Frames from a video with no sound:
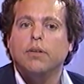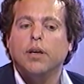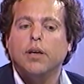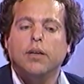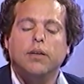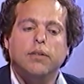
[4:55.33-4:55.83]

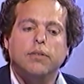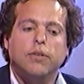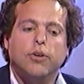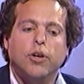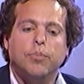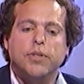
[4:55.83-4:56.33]

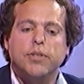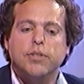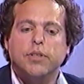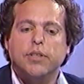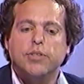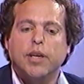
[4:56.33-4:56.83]
herpes
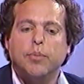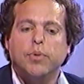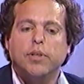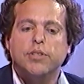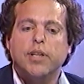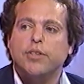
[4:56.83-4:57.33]
as an
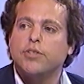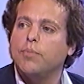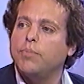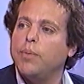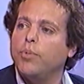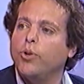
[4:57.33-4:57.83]
example is that
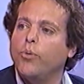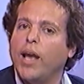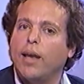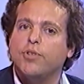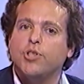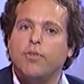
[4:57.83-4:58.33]
some people who
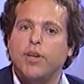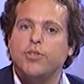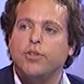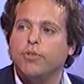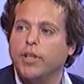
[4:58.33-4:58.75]
have stress in